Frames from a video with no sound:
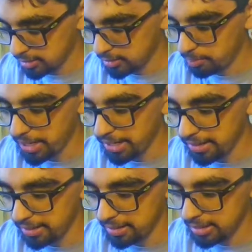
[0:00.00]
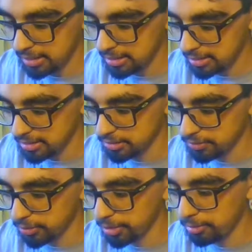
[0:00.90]
apparently this is
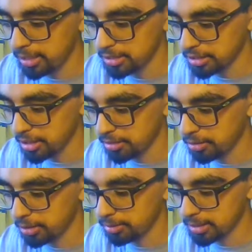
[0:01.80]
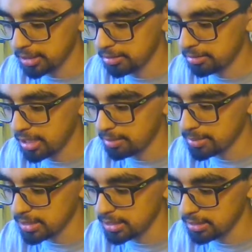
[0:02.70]
40 weight shock oil, which I do not
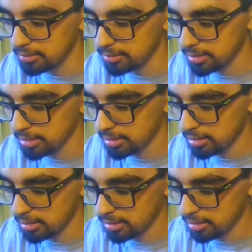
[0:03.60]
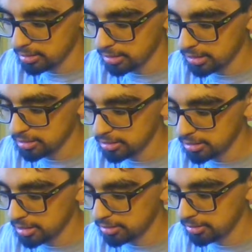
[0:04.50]
believe. Traxxas
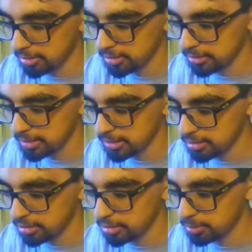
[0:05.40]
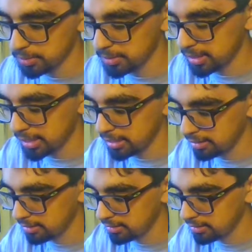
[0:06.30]
shock oil is always like super light.